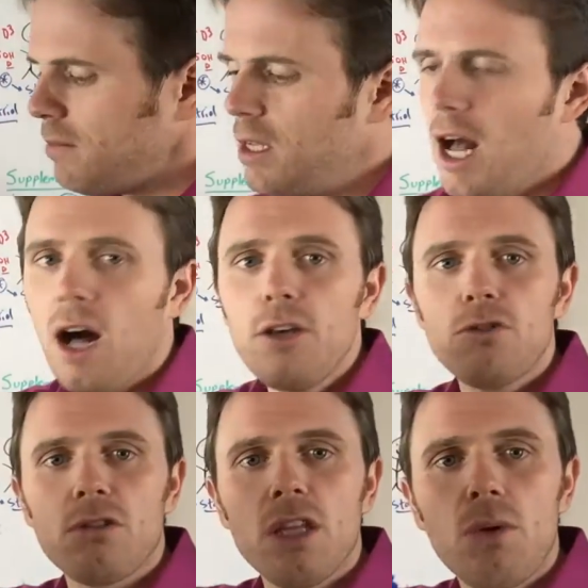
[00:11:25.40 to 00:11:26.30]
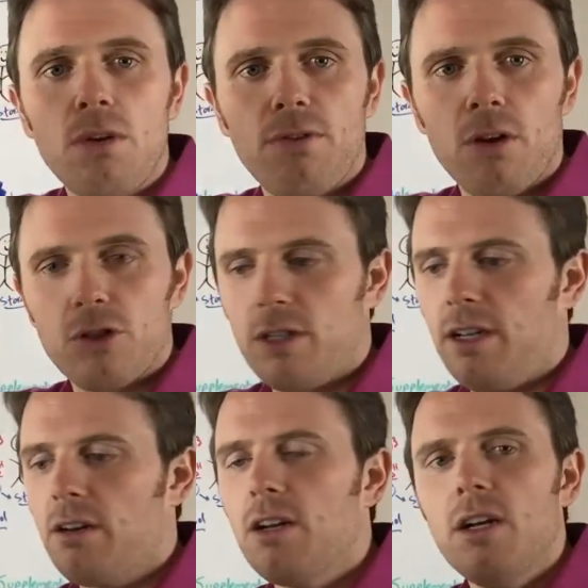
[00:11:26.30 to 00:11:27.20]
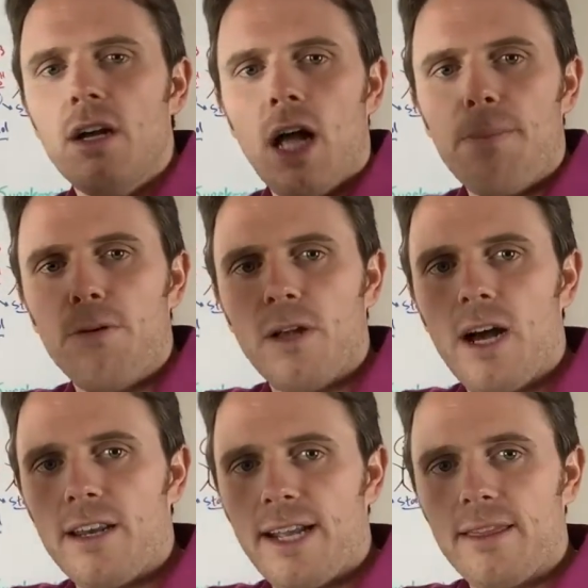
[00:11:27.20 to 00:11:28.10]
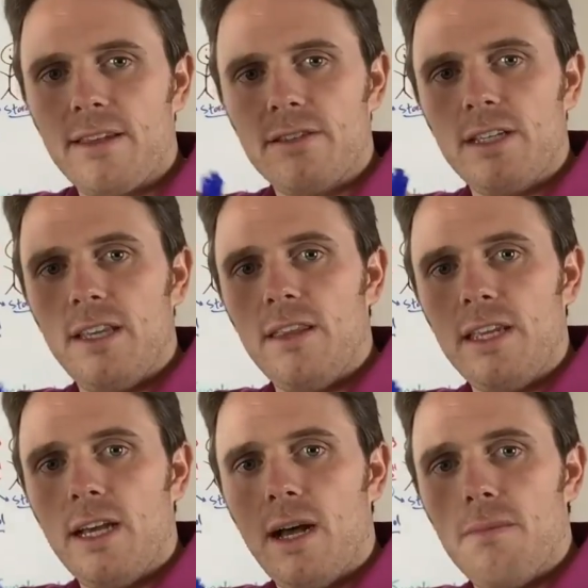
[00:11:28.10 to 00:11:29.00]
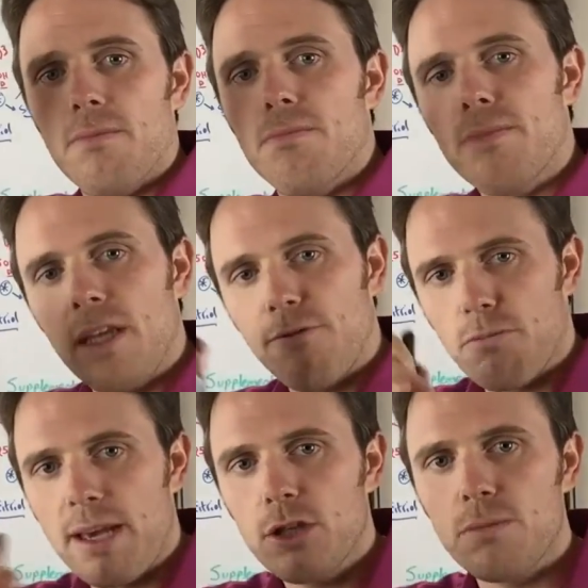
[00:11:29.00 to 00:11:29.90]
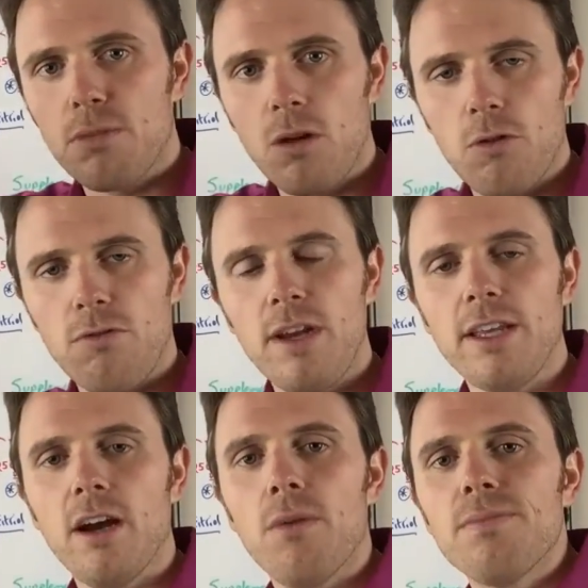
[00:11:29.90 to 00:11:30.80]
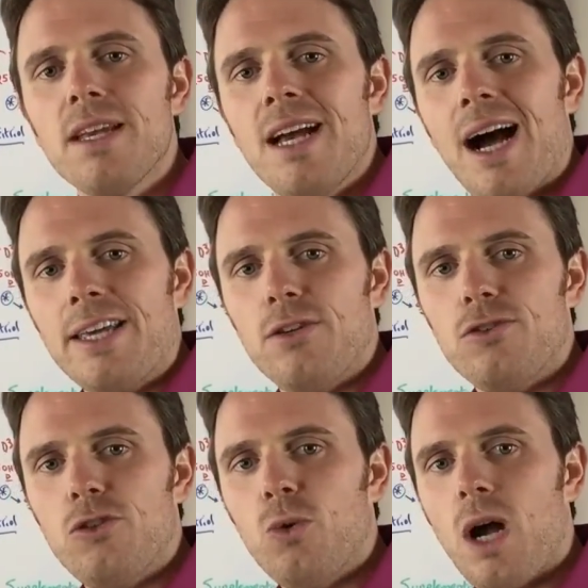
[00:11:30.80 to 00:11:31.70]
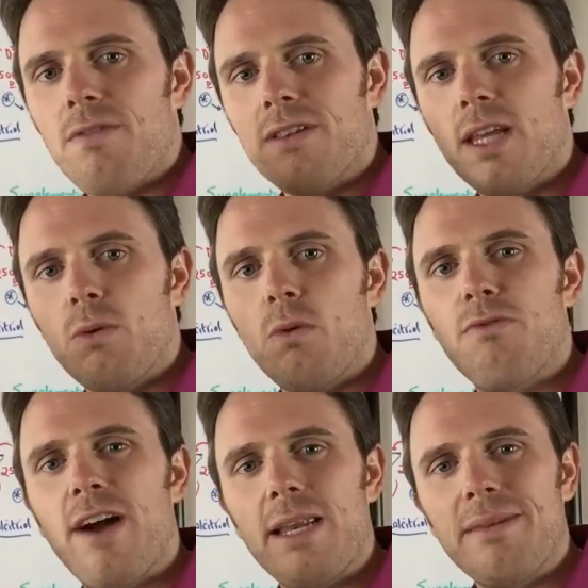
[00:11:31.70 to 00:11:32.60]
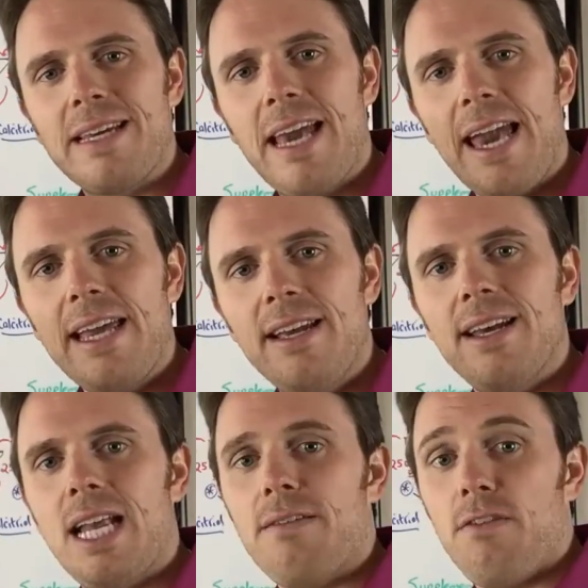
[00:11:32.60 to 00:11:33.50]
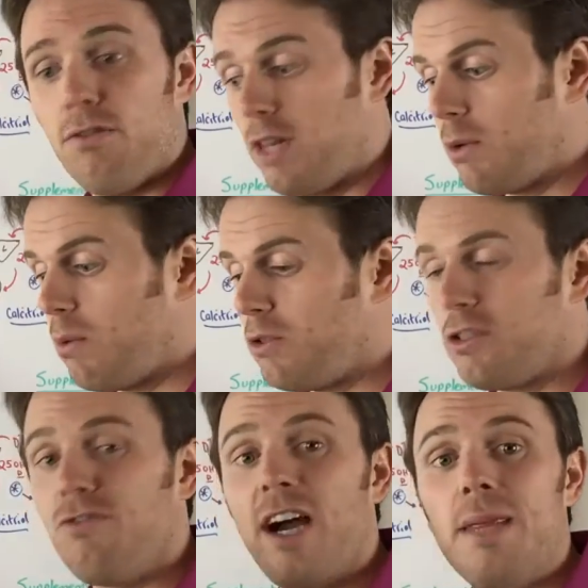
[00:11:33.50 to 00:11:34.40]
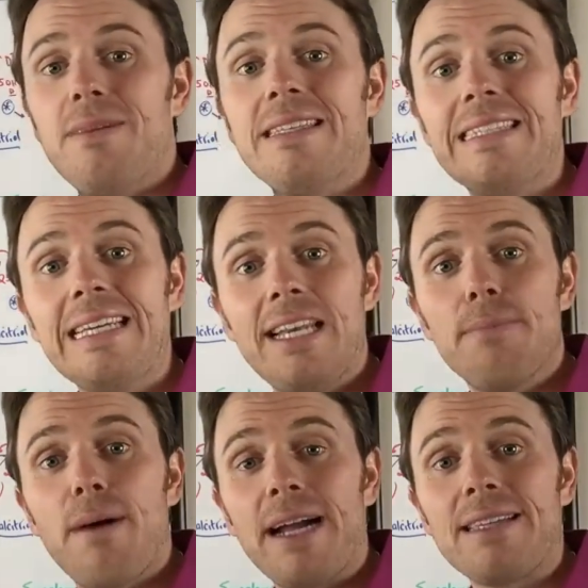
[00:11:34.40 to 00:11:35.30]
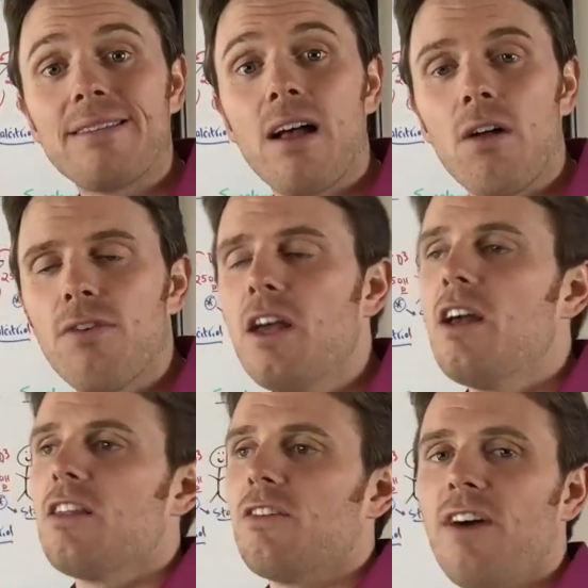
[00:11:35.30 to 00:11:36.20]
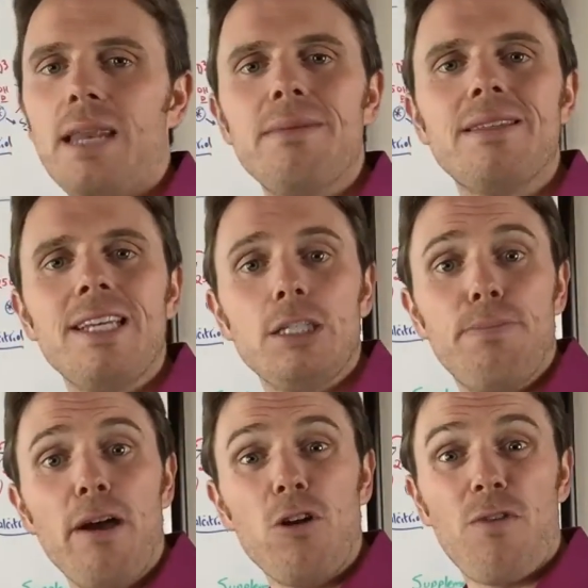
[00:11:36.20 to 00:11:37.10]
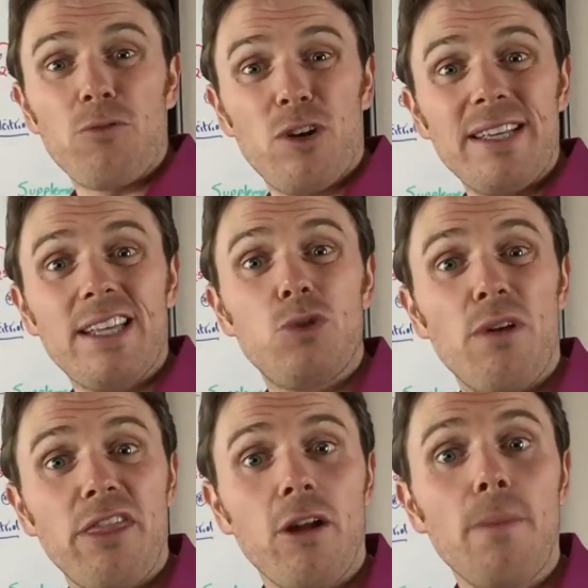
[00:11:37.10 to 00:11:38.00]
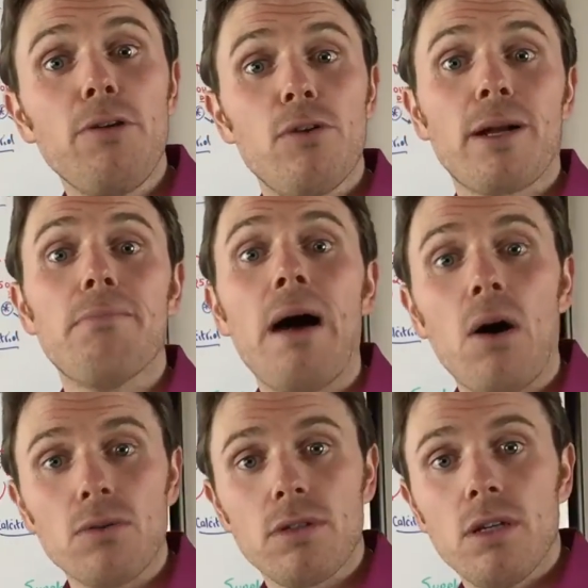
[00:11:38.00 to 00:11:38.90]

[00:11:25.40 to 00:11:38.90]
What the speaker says: I'll use a liquid version here. I'll put how to get this in the information below the video. I use two. I have a liquid with vitamin K in it, and I have a liquid with just vitamin D in it by itself. The vitamin D is better if I'm trying to get to a therapeutic amount.